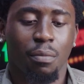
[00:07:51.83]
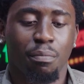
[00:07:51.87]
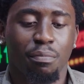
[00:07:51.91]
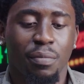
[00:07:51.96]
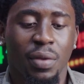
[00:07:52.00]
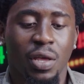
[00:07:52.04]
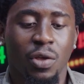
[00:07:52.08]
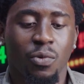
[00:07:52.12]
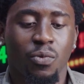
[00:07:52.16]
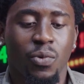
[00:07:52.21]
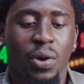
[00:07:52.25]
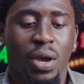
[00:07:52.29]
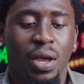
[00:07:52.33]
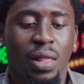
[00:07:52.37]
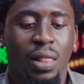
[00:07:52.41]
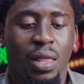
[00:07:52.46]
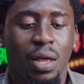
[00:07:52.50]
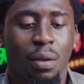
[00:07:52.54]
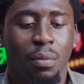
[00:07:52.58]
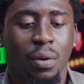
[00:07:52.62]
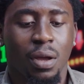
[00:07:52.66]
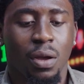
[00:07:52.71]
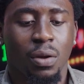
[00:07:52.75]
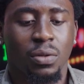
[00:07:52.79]
Meanwhile,
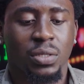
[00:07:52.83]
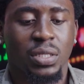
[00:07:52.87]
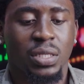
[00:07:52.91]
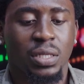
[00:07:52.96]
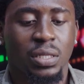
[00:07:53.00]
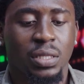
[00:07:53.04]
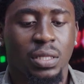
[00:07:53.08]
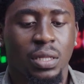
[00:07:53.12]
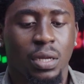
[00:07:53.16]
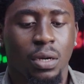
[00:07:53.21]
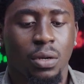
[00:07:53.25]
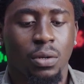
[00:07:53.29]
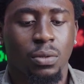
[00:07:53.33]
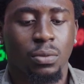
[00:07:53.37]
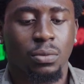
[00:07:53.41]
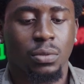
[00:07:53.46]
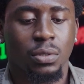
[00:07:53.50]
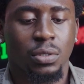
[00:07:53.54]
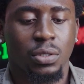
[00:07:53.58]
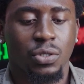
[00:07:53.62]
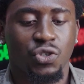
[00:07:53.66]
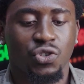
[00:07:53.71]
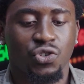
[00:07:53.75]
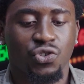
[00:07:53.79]
I'm counting
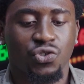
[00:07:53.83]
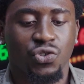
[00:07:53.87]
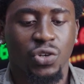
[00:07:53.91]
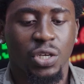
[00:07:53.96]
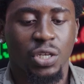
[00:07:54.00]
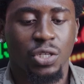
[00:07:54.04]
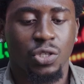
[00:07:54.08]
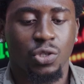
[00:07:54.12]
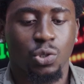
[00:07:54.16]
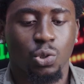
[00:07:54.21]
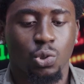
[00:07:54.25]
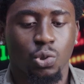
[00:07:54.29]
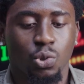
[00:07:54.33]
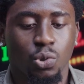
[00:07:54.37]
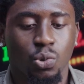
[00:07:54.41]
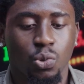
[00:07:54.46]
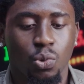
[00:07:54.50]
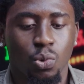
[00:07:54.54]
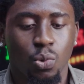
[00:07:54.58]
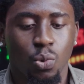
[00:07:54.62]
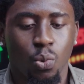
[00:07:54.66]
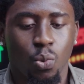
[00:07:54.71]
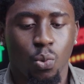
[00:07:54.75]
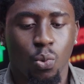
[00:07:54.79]
down 3,
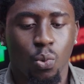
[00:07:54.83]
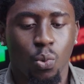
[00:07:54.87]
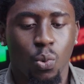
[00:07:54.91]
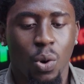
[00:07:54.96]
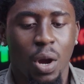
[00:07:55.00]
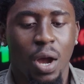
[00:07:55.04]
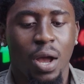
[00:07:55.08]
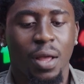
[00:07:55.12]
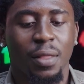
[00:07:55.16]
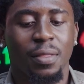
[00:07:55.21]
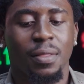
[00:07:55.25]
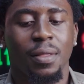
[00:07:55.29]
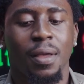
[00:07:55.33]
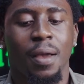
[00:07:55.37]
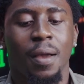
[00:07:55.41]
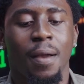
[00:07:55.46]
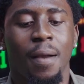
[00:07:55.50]
2, 1.